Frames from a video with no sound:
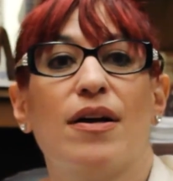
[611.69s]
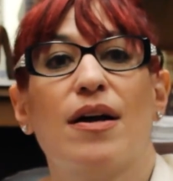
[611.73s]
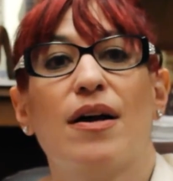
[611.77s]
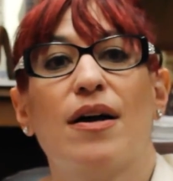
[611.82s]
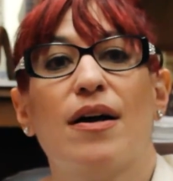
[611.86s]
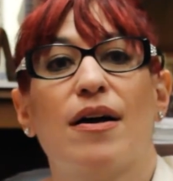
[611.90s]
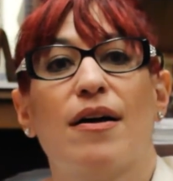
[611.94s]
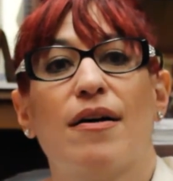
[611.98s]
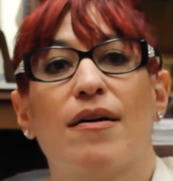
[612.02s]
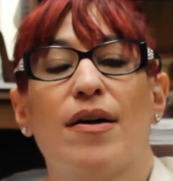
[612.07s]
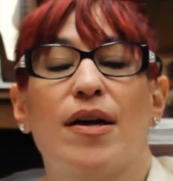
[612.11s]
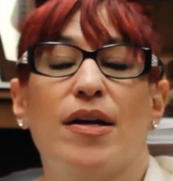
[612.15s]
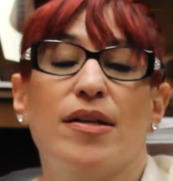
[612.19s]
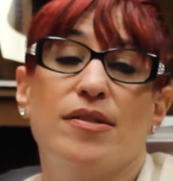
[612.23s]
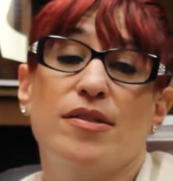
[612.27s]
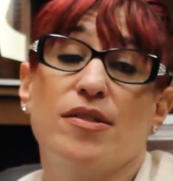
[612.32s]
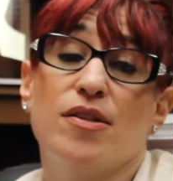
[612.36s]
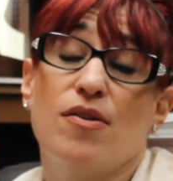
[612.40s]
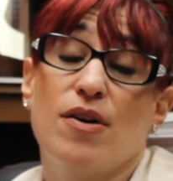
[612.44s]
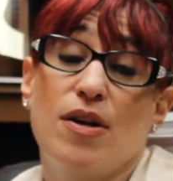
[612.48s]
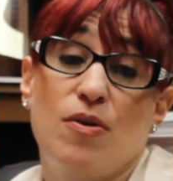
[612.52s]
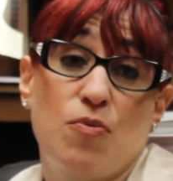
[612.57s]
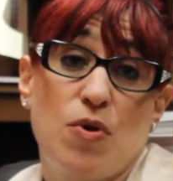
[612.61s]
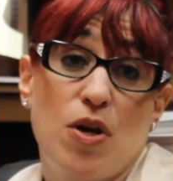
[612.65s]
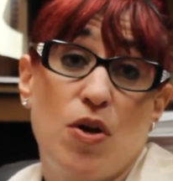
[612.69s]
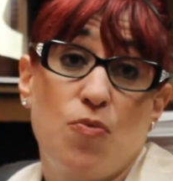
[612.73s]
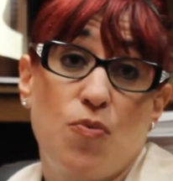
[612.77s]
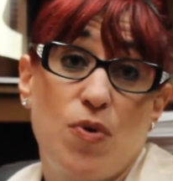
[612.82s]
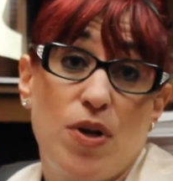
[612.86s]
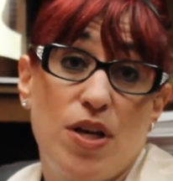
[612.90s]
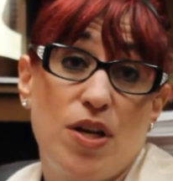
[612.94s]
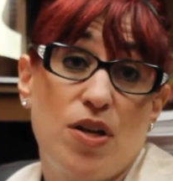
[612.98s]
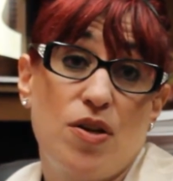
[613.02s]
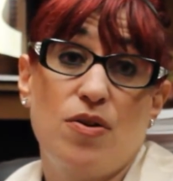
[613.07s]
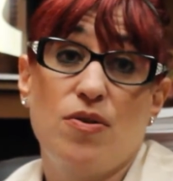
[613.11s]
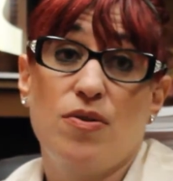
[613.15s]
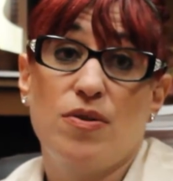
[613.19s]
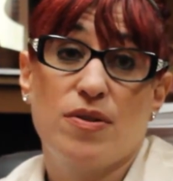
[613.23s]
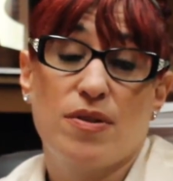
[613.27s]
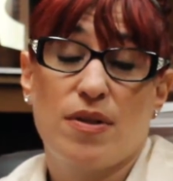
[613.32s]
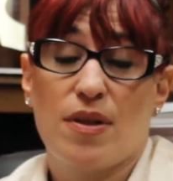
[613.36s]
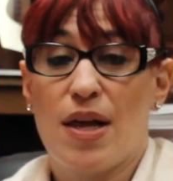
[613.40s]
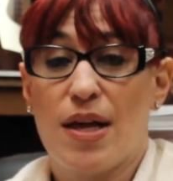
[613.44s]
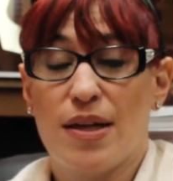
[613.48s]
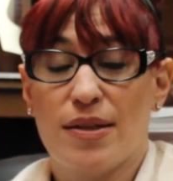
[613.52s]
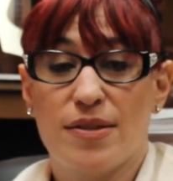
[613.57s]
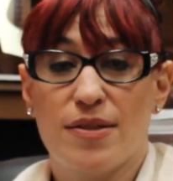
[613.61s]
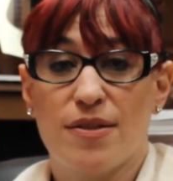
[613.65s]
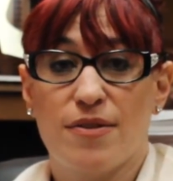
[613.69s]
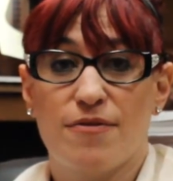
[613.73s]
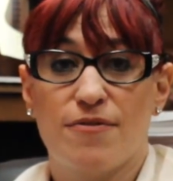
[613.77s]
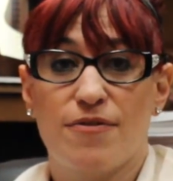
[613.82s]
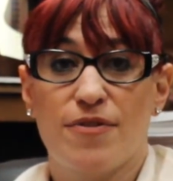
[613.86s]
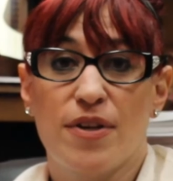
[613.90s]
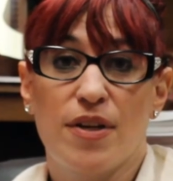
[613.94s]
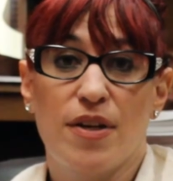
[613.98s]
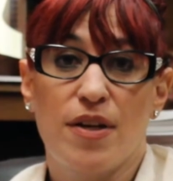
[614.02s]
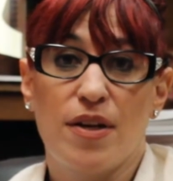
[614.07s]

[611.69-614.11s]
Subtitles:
And we use lots of